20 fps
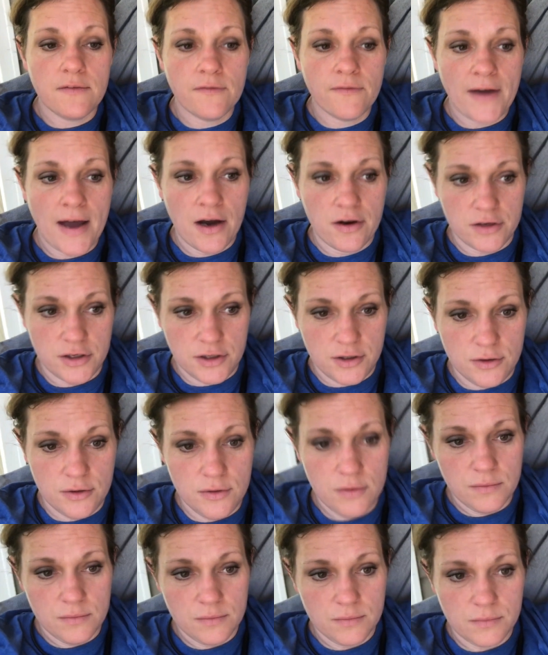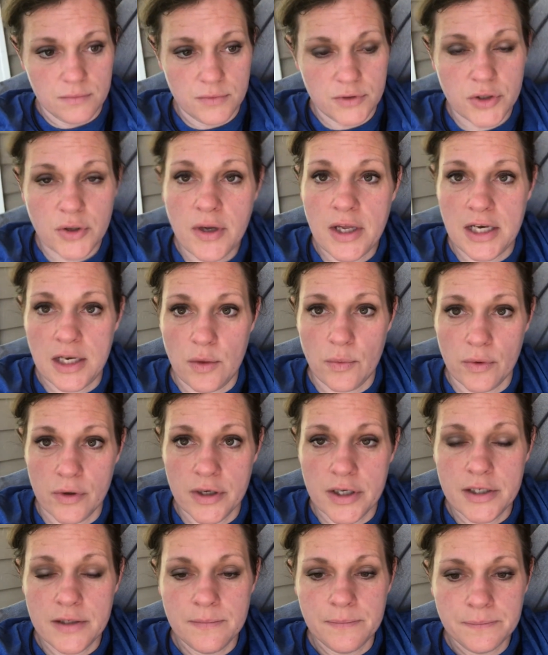value to
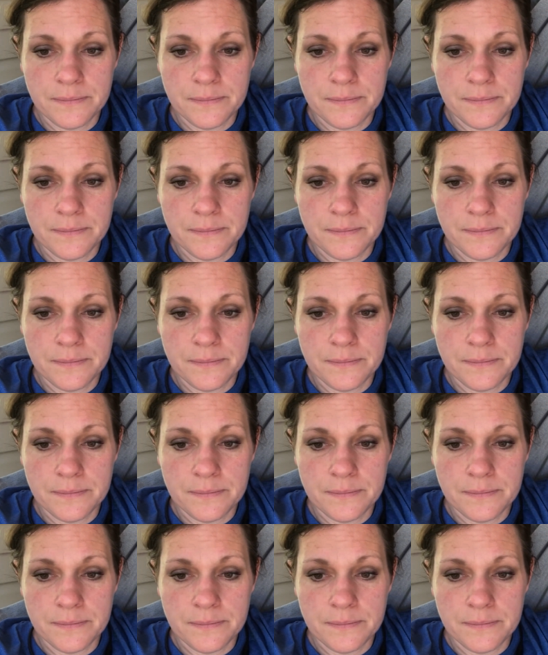anyone.